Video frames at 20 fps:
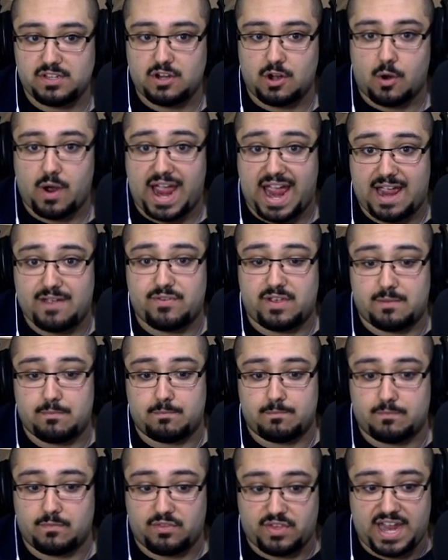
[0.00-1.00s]
be, you know, have
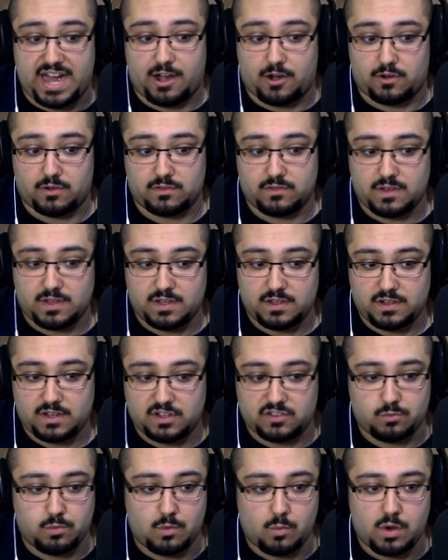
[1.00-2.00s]
him there.
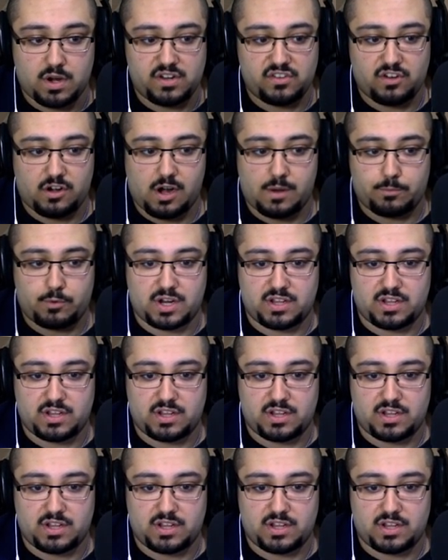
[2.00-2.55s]
Because what is our